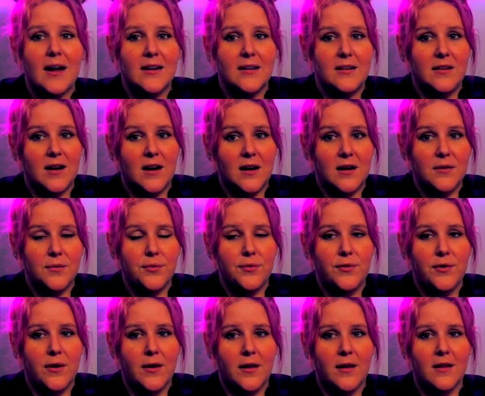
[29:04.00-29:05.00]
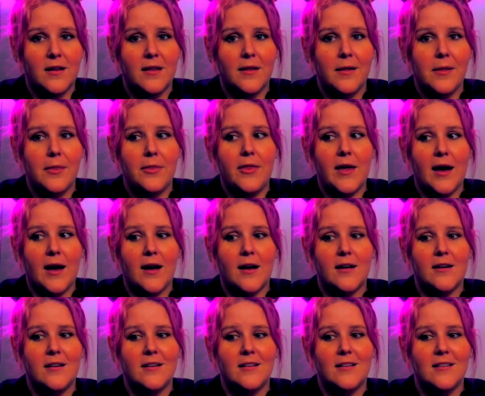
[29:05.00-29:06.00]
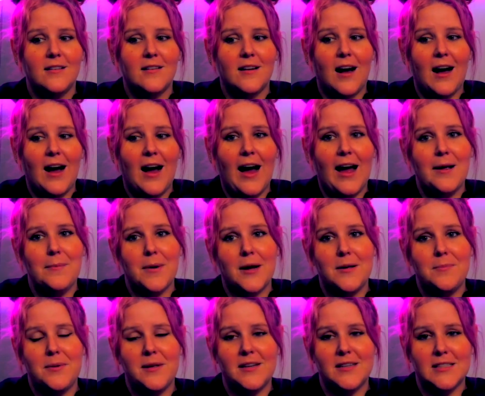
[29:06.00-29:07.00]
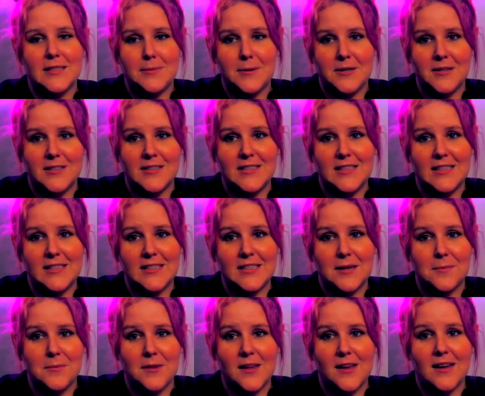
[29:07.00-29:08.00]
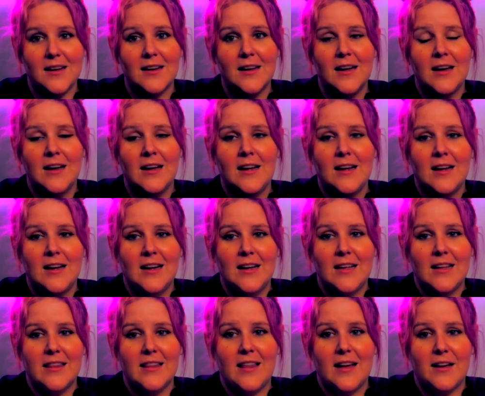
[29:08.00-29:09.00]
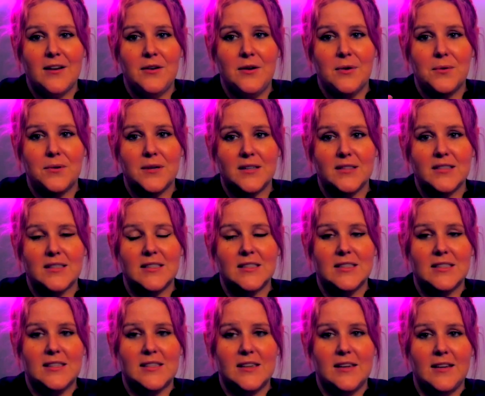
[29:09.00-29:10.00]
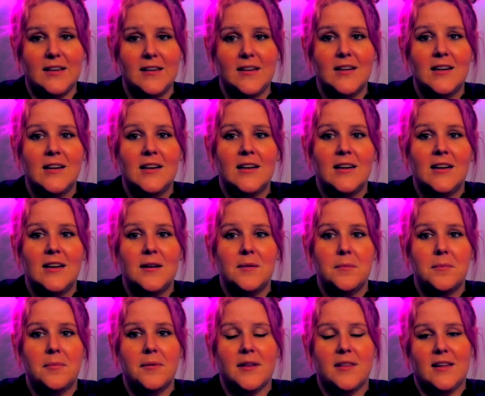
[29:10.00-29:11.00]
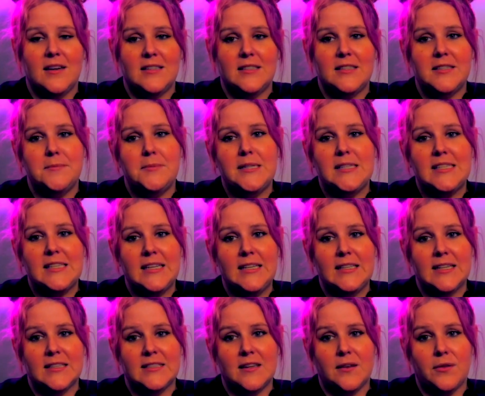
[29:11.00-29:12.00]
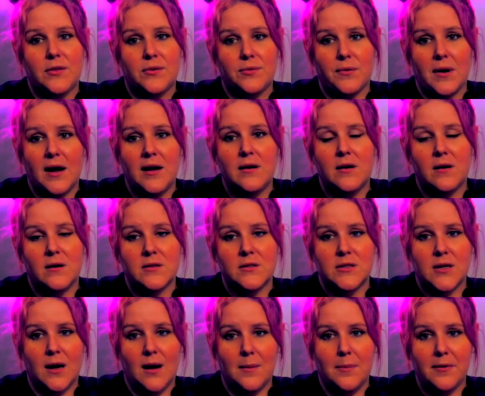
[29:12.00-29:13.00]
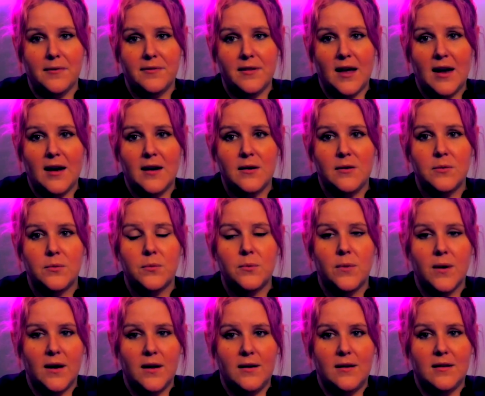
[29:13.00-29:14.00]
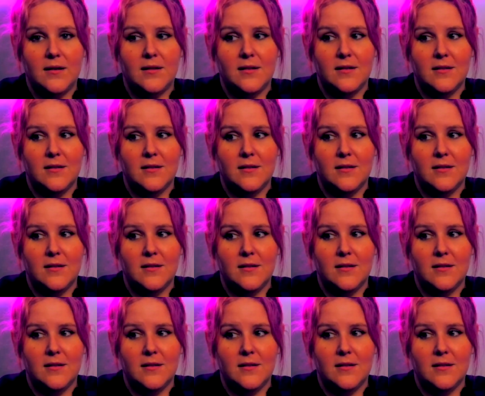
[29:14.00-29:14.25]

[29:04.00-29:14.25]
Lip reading: enough that I might be experiencing something that no one else can see, but then to be seen as a threat on top of that when